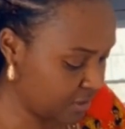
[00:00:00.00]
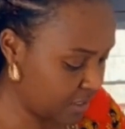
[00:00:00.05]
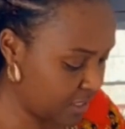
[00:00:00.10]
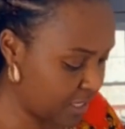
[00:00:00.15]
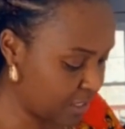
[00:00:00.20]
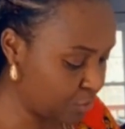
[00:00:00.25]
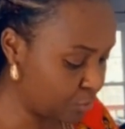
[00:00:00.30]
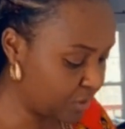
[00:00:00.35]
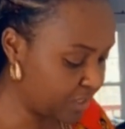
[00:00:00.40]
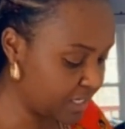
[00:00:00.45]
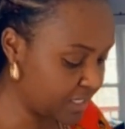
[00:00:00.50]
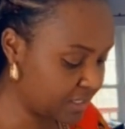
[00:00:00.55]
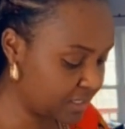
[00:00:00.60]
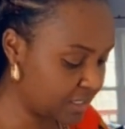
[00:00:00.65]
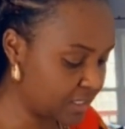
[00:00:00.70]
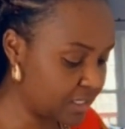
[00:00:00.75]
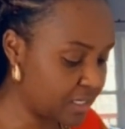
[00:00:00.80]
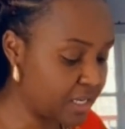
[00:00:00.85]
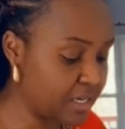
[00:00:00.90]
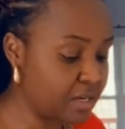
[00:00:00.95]
and you taste
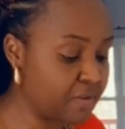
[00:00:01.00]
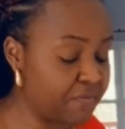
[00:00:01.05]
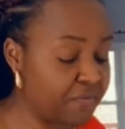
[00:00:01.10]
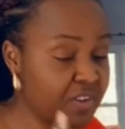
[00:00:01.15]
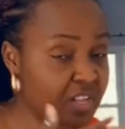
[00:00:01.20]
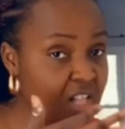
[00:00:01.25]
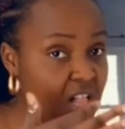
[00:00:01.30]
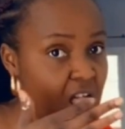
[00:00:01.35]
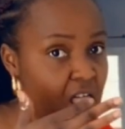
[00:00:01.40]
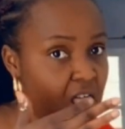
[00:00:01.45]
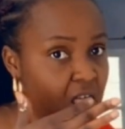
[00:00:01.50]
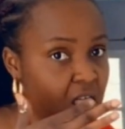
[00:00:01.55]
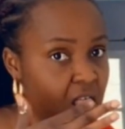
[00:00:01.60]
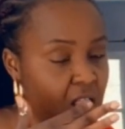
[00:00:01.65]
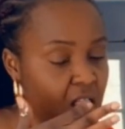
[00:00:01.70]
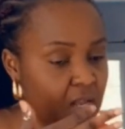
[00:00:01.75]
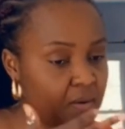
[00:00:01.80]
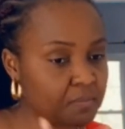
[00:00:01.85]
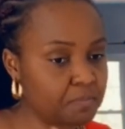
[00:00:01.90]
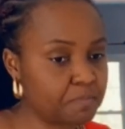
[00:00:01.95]
it and you feel
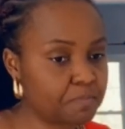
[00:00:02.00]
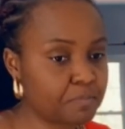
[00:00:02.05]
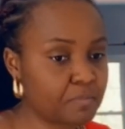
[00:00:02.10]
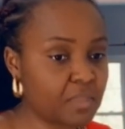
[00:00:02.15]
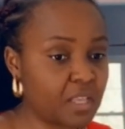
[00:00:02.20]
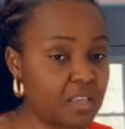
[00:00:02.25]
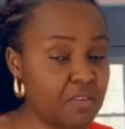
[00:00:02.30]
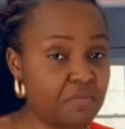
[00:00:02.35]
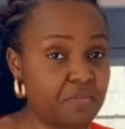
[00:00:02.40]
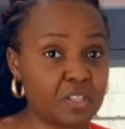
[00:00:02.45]
it